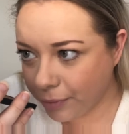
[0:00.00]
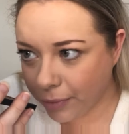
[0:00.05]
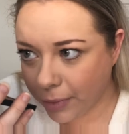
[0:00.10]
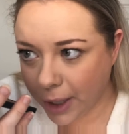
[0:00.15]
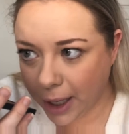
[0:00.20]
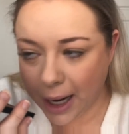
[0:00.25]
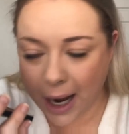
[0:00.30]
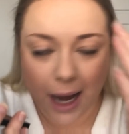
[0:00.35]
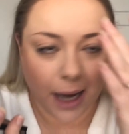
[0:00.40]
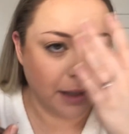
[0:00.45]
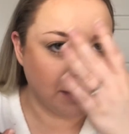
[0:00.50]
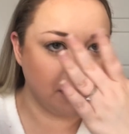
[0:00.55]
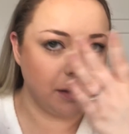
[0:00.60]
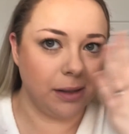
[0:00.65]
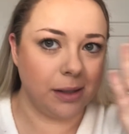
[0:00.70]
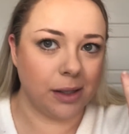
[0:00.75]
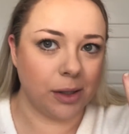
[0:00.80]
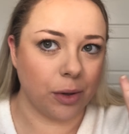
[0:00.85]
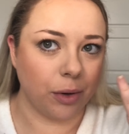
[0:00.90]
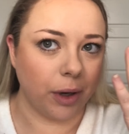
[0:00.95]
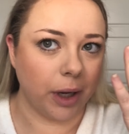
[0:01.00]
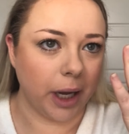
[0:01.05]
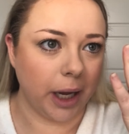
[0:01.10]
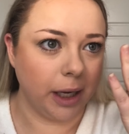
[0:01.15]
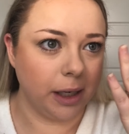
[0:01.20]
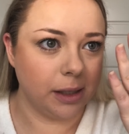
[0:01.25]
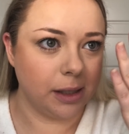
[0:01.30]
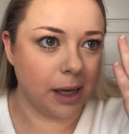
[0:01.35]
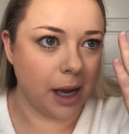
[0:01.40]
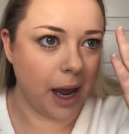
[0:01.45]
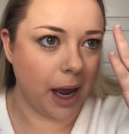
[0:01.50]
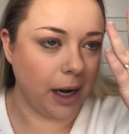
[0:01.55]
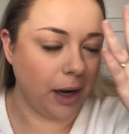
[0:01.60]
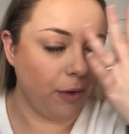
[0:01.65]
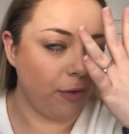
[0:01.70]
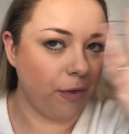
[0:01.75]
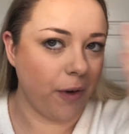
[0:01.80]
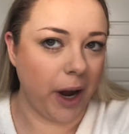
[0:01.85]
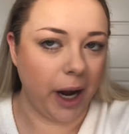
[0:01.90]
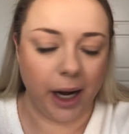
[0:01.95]
It hasn't sunk into any
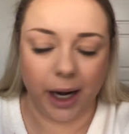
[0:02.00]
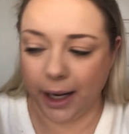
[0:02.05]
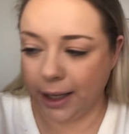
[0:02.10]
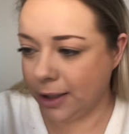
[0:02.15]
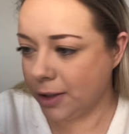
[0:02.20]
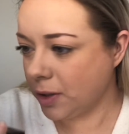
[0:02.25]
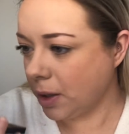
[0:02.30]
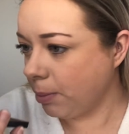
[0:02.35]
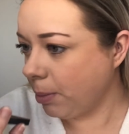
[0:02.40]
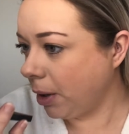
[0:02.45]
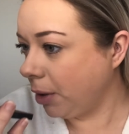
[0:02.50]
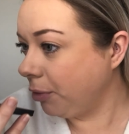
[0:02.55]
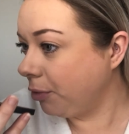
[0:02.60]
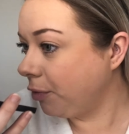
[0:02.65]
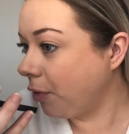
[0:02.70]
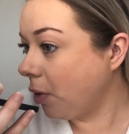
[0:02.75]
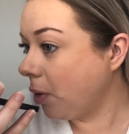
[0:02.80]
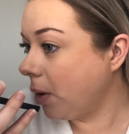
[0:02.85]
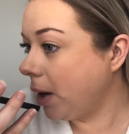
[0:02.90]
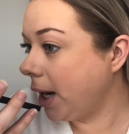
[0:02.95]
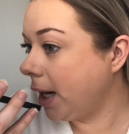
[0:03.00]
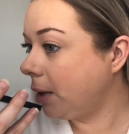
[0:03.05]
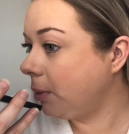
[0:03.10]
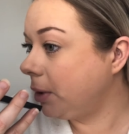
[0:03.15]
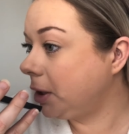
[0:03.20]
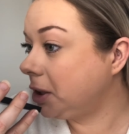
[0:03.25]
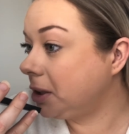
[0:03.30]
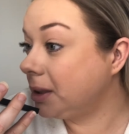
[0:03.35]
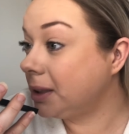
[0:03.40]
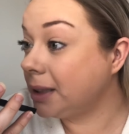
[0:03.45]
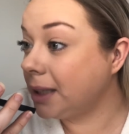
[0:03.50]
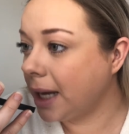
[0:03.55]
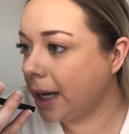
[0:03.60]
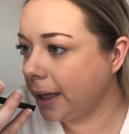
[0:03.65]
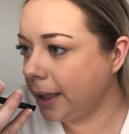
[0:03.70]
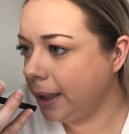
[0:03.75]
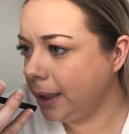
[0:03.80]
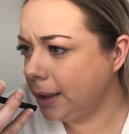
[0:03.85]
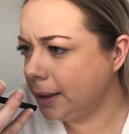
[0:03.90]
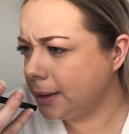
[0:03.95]
fine lines on my forehead, which is
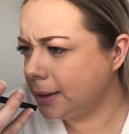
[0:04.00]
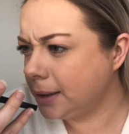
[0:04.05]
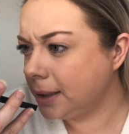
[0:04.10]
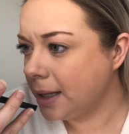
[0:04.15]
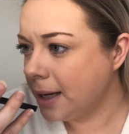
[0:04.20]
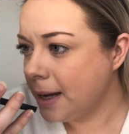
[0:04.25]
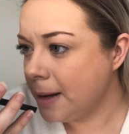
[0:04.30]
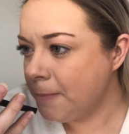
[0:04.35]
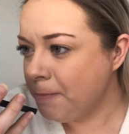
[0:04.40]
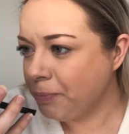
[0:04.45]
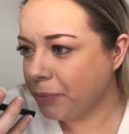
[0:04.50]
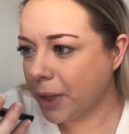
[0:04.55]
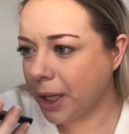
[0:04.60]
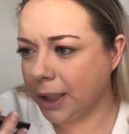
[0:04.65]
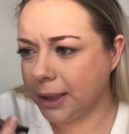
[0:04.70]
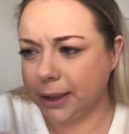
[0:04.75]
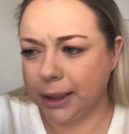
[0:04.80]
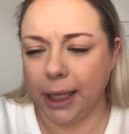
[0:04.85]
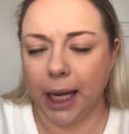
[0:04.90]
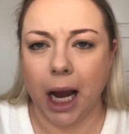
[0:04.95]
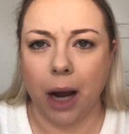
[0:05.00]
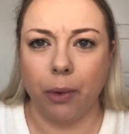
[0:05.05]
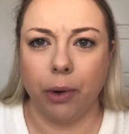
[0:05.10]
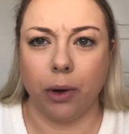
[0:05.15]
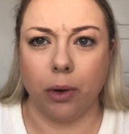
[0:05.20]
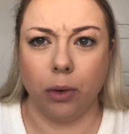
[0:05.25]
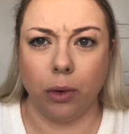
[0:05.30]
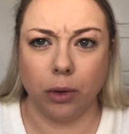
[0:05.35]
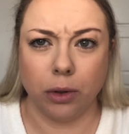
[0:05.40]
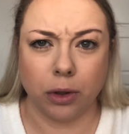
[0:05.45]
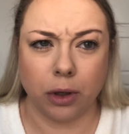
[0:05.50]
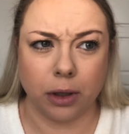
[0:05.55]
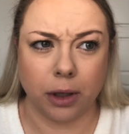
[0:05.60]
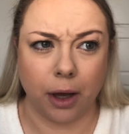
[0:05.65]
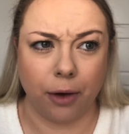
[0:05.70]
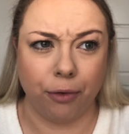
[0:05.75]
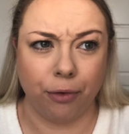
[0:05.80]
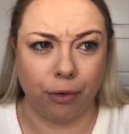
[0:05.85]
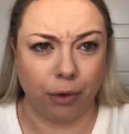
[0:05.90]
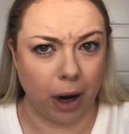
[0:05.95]
nice. I'll see how it goes because I
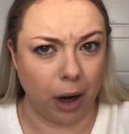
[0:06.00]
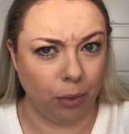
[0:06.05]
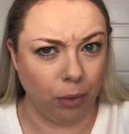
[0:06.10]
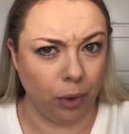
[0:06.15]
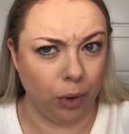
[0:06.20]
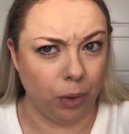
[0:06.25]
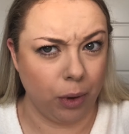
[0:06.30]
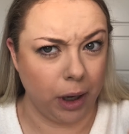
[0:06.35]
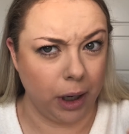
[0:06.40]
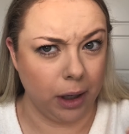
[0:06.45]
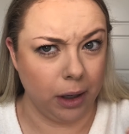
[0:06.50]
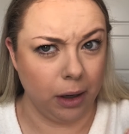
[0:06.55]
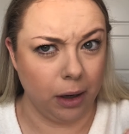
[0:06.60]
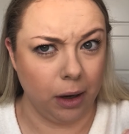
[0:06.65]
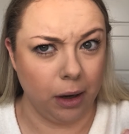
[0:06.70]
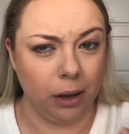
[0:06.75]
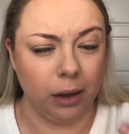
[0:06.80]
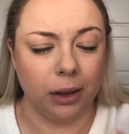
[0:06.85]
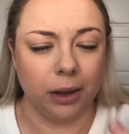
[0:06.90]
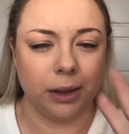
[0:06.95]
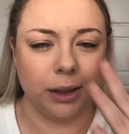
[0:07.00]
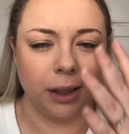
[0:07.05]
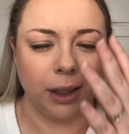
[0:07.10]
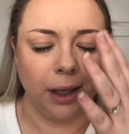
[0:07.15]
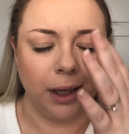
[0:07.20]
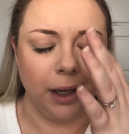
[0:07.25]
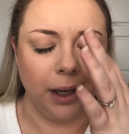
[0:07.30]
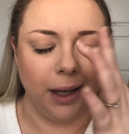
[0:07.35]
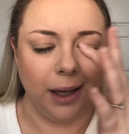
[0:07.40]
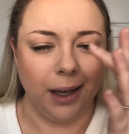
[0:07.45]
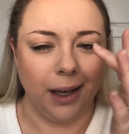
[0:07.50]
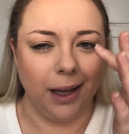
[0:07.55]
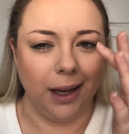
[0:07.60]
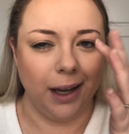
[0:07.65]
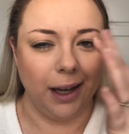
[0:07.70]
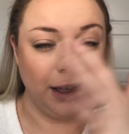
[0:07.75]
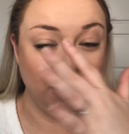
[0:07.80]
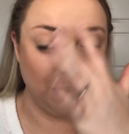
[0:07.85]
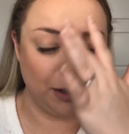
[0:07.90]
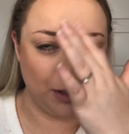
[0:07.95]
frown quite a lot,
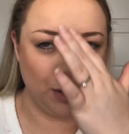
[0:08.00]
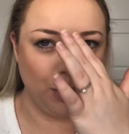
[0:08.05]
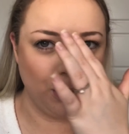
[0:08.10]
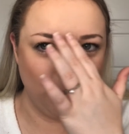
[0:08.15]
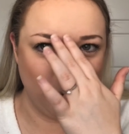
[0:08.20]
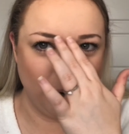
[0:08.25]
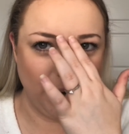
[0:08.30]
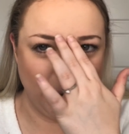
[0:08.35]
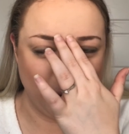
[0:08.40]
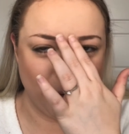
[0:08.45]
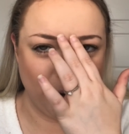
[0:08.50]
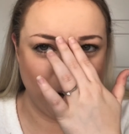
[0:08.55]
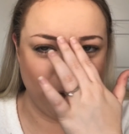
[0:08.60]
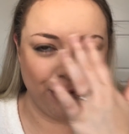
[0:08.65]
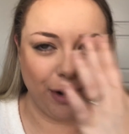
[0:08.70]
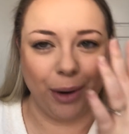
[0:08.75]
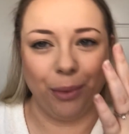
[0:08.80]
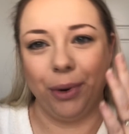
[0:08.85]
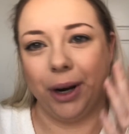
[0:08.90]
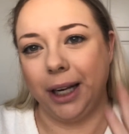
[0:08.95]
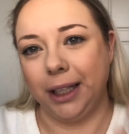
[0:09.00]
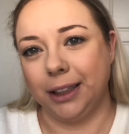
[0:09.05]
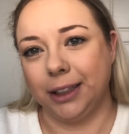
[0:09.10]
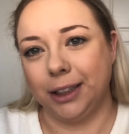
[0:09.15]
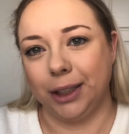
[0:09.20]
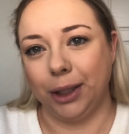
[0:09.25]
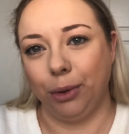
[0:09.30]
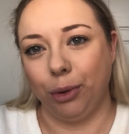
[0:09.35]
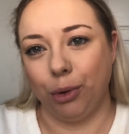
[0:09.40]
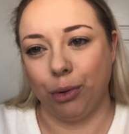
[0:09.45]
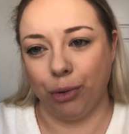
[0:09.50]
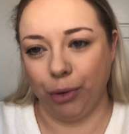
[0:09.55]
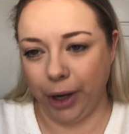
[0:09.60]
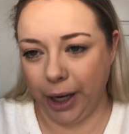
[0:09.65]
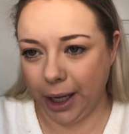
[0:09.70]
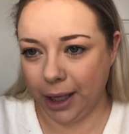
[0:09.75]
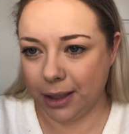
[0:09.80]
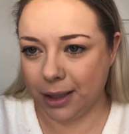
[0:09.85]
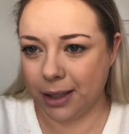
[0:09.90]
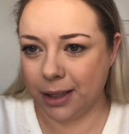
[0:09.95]
and so like my frown lines do
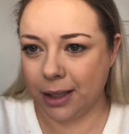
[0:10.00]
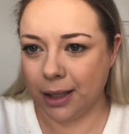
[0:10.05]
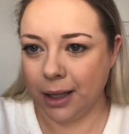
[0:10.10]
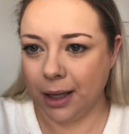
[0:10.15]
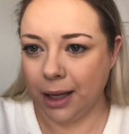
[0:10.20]
crease.